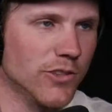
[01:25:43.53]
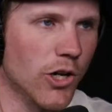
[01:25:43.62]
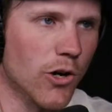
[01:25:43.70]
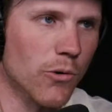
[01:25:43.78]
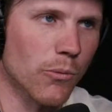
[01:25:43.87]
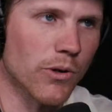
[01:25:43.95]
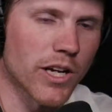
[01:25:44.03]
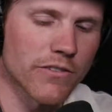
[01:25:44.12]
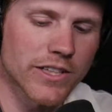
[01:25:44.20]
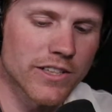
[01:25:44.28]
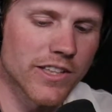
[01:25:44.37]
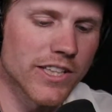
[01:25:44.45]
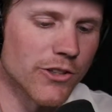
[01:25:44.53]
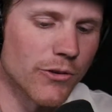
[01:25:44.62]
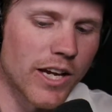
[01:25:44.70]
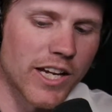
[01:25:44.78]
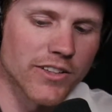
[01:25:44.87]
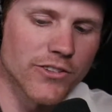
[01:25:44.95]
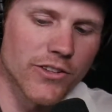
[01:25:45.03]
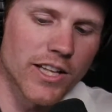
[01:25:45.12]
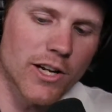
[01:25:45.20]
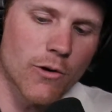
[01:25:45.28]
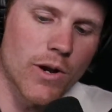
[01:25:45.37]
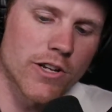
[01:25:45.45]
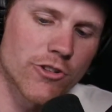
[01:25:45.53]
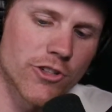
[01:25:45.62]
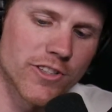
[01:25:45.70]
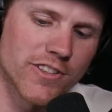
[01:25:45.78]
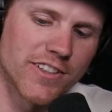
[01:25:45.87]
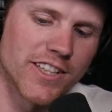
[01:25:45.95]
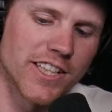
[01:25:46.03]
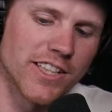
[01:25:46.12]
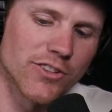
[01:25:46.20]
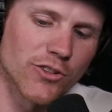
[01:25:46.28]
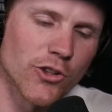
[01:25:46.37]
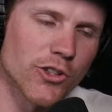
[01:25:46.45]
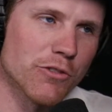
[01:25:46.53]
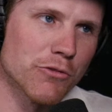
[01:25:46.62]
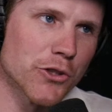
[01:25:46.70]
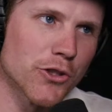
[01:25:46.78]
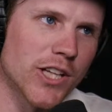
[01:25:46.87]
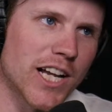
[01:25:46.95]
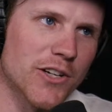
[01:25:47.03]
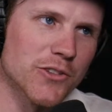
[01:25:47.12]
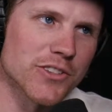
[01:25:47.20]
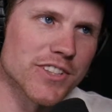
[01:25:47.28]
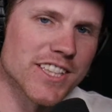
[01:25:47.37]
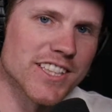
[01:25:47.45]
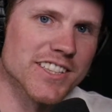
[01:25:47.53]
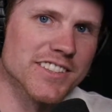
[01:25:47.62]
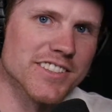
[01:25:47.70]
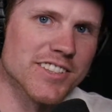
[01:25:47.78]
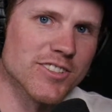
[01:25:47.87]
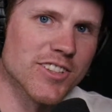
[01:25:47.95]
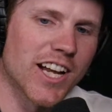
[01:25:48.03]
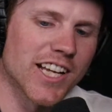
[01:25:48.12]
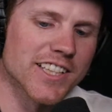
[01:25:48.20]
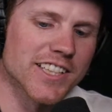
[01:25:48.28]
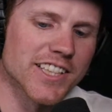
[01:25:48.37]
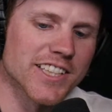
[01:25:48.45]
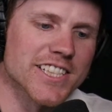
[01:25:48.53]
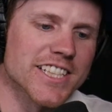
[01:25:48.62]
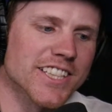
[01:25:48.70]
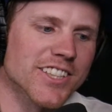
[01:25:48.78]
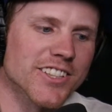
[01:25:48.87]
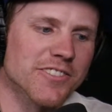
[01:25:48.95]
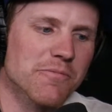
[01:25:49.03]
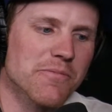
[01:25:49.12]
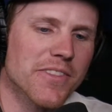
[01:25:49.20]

No, we're not going to let you answer that question. He is looking for clout, and he's not going to get it here.